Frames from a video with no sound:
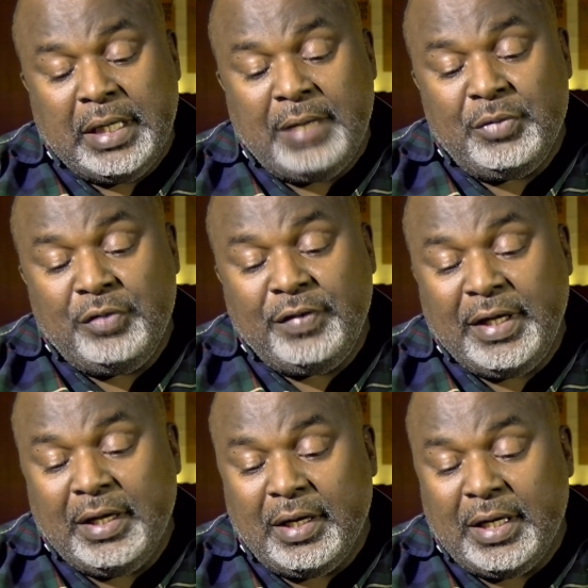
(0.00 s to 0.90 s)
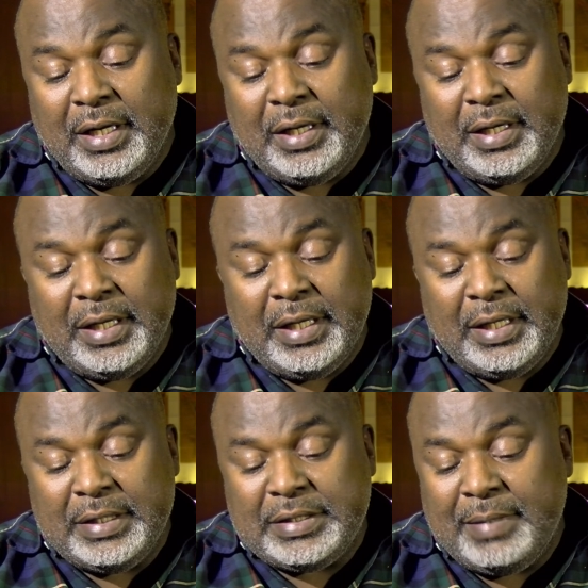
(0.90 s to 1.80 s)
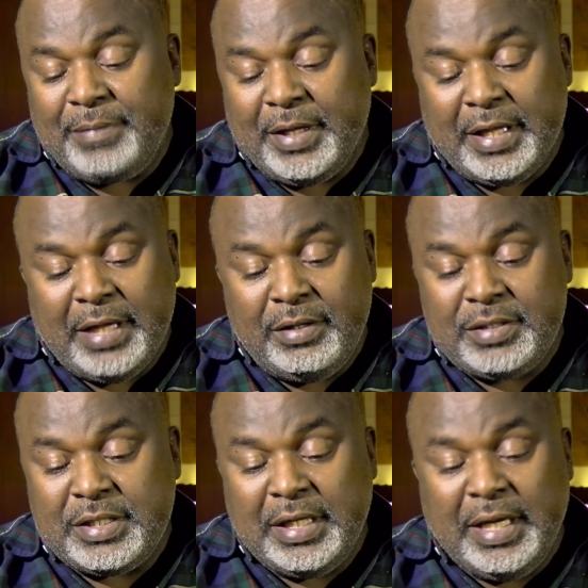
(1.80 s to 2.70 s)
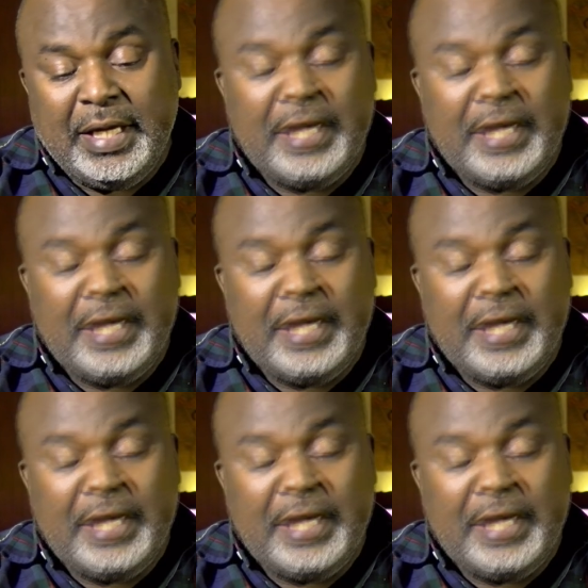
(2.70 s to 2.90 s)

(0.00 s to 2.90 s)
movie or something that you see